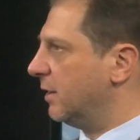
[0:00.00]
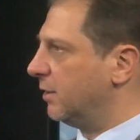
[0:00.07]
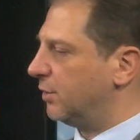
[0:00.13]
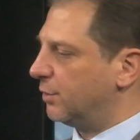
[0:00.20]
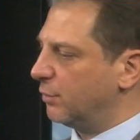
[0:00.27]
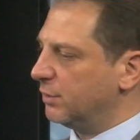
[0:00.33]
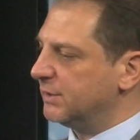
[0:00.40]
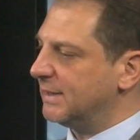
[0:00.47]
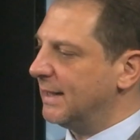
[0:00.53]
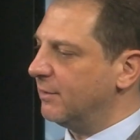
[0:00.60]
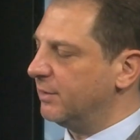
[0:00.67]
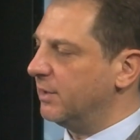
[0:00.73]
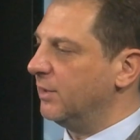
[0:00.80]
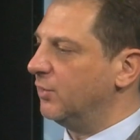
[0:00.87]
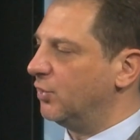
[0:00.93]
It turns
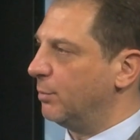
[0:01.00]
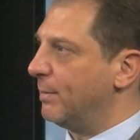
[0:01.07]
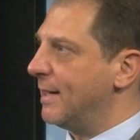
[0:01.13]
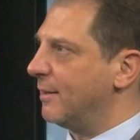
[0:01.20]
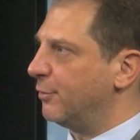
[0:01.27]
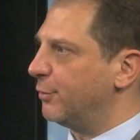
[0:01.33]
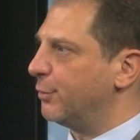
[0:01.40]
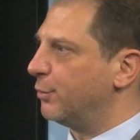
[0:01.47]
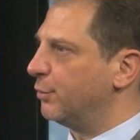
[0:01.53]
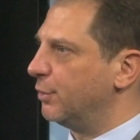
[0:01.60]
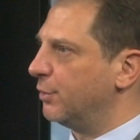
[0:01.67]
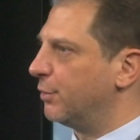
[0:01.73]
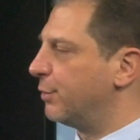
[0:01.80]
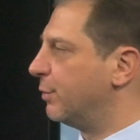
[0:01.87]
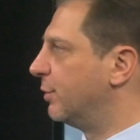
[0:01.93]
out it's about a
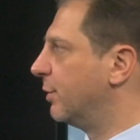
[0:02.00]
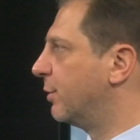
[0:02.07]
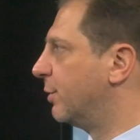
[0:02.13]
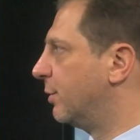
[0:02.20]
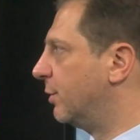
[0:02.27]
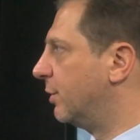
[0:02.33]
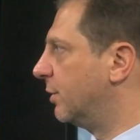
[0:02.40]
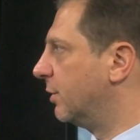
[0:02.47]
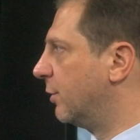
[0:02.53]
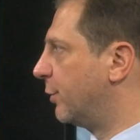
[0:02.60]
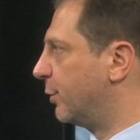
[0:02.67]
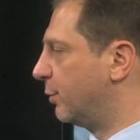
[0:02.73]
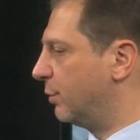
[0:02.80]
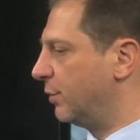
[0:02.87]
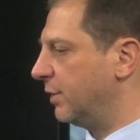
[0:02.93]
third, a third, a third. A
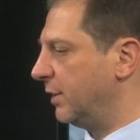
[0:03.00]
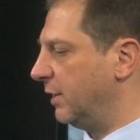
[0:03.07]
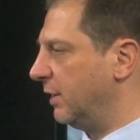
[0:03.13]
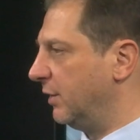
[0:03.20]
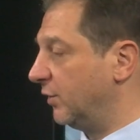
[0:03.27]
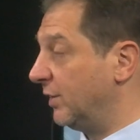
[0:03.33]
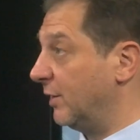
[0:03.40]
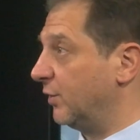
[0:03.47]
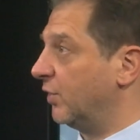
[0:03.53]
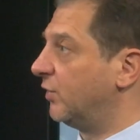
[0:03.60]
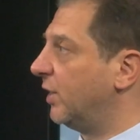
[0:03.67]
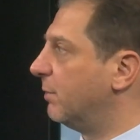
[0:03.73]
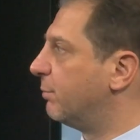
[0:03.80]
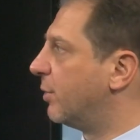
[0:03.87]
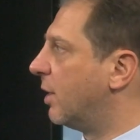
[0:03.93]
third is there's a
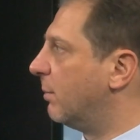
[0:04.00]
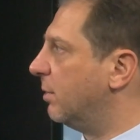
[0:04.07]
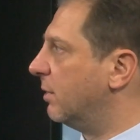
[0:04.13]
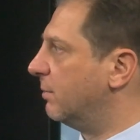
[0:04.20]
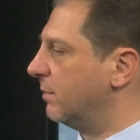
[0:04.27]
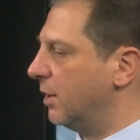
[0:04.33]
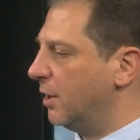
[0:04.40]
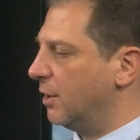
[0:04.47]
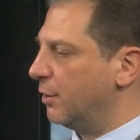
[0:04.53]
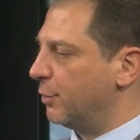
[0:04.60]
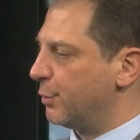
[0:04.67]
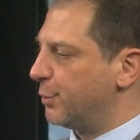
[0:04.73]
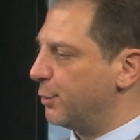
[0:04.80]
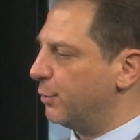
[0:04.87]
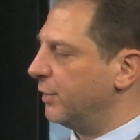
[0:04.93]
stent problem,
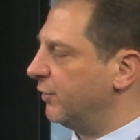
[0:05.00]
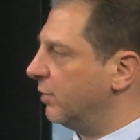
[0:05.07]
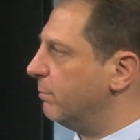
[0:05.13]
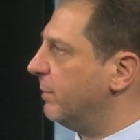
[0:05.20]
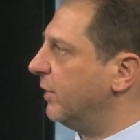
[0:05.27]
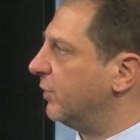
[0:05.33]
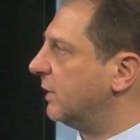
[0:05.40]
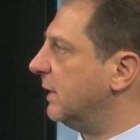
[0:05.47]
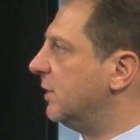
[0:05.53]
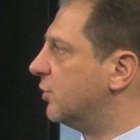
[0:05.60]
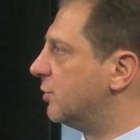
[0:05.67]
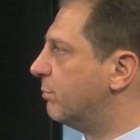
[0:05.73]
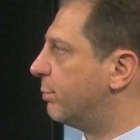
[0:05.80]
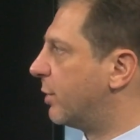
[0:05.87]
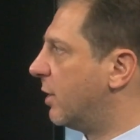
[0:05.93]
a third is a missed
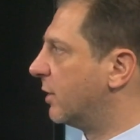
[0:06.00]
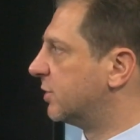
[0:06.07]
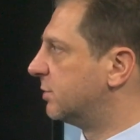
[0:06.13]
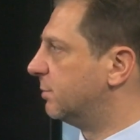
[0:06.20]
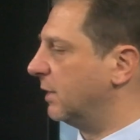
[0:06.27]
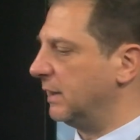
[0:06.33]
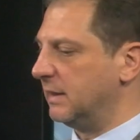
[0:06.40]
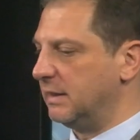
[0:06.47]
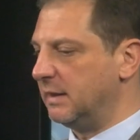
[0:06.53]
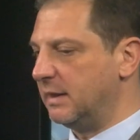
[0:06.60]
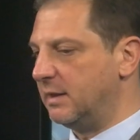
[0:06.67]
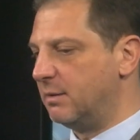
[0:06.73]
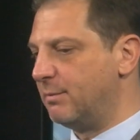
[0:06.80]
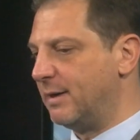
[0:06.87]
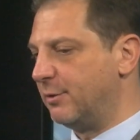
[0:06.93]
lesion proximally,
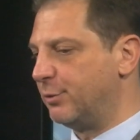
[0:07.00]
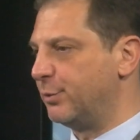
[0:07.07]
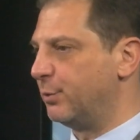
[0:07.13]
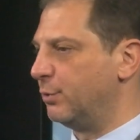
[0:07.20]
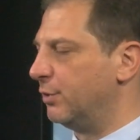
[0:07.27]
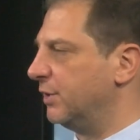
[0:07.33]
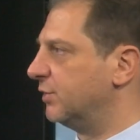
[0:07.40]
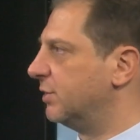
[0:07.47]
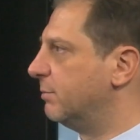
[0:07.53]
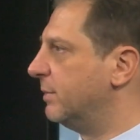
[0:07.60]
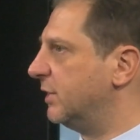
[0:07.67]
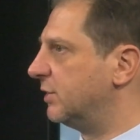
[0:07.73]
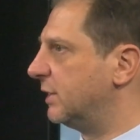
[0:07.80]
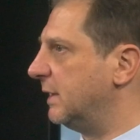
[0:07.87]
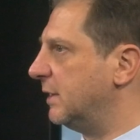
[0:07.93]
and about a third is a
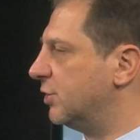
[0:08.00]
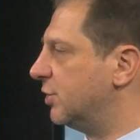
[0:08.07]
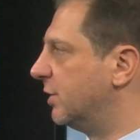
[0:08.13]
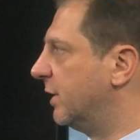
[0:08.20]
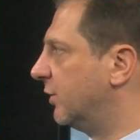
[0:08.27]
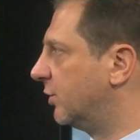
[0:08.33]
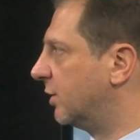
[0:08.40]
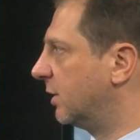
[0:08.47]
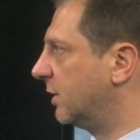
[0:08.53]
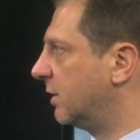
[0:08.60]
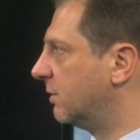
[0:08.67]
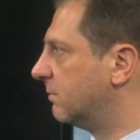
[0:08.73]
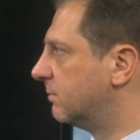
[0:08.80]
missed lesion distally.